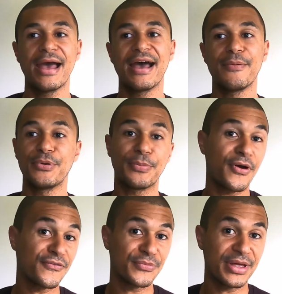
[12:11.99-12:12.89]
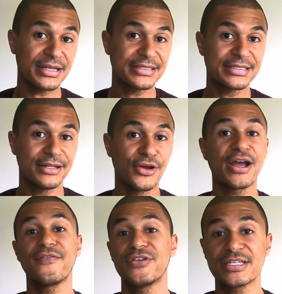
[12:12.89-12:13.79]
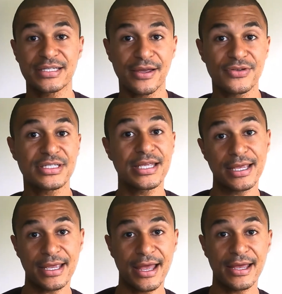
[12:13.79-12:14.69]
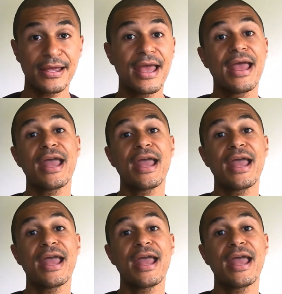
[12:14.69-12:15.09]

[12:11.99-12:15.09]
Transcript: But apart from that, look after yourselves, take care,